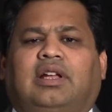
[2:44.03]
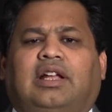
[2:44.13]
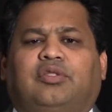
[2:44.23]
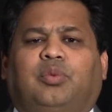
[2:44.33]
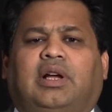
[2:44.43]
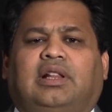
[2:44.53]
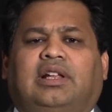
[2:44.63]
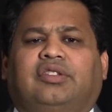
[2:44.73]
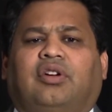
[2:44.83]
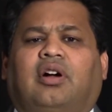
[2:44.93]
as well
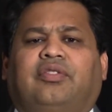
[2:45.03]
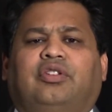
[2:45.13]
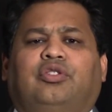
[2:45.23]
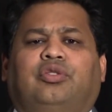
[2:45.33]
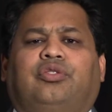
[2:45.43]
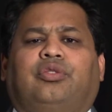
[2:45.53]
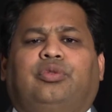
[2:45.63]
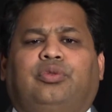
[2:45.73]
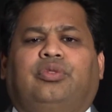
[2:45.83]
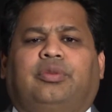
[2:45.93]
as often
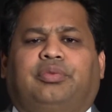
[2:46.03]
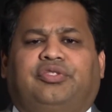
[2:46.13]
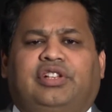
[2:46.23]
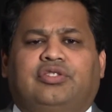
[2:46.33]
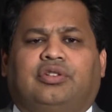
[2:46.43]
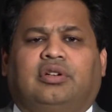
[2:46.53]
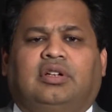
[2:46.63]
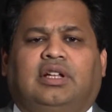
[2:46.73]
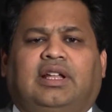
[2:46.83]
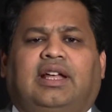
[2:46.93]
through the procedure